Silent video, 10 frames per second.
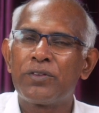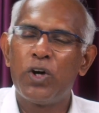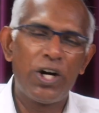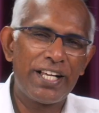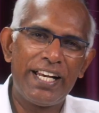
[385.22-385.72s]

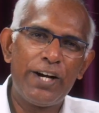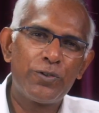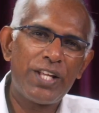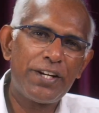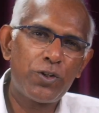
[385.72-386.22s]
God
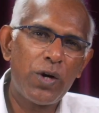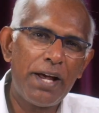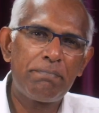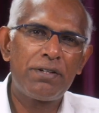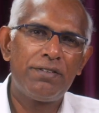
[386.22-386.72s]
allowed that to
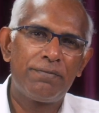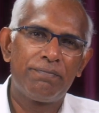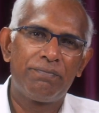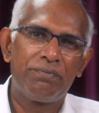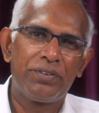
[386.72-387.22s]
happen
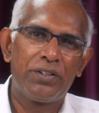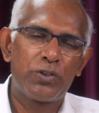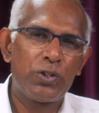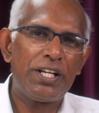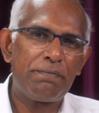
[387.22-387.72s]

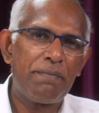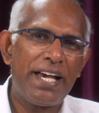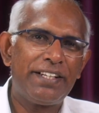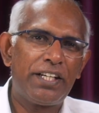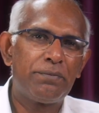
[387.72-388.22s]
so that
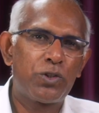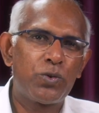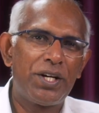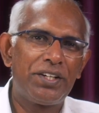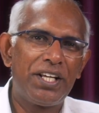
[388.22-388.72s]
man comes
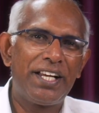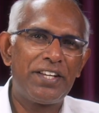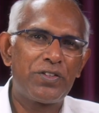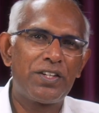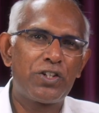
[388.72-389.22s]
to a
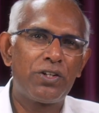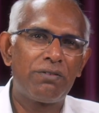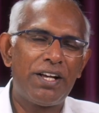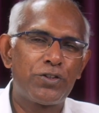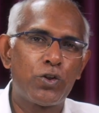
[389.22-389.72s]
realization
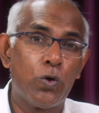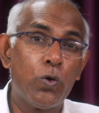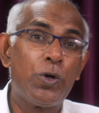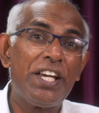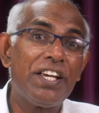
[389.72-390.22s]
as to
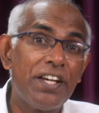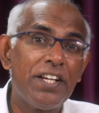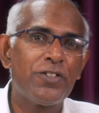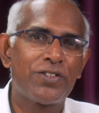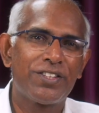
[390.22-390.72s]
who he
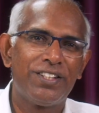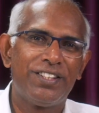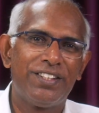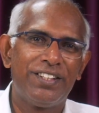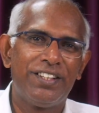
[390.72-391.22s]
is
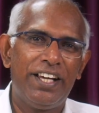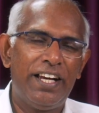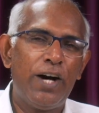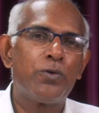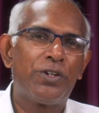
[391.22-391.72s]
and
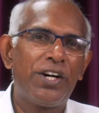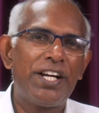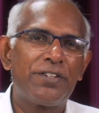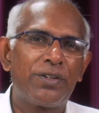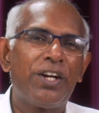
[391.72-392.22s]
how
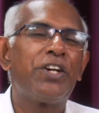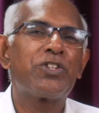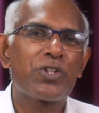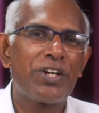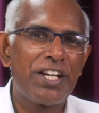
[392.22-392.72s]
great
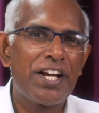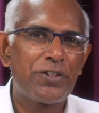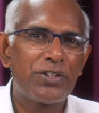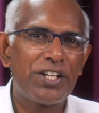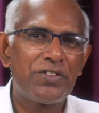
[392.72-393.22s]
his
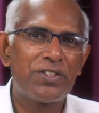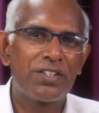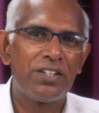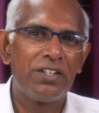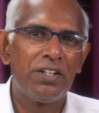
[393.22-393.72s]
creator is.
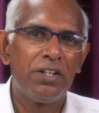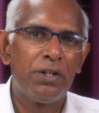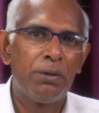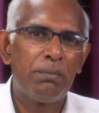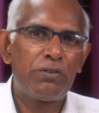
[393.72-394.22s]

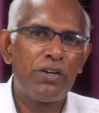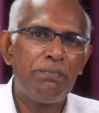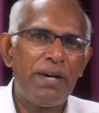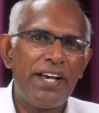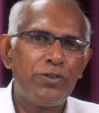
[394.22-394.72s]
But
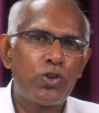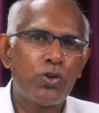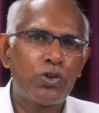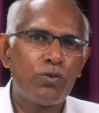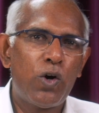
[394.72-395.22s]
when man
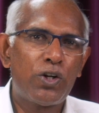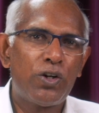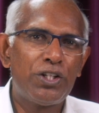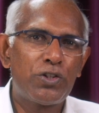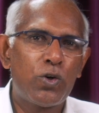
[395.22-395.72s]
chose to walk
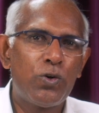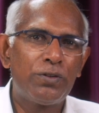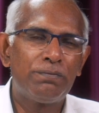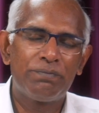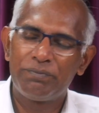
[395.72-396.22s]
on his
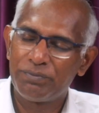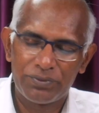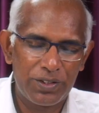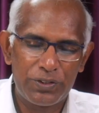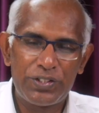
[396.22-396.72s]
own,
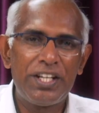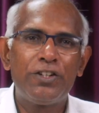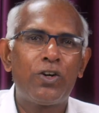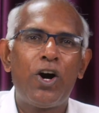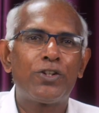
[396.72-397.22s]

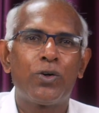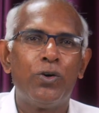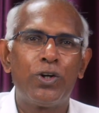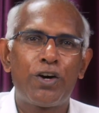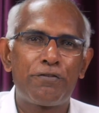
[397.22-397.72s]
sin caught
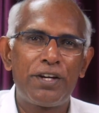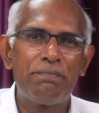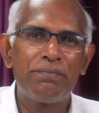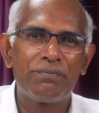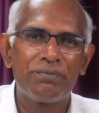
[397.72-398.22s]
hold of him.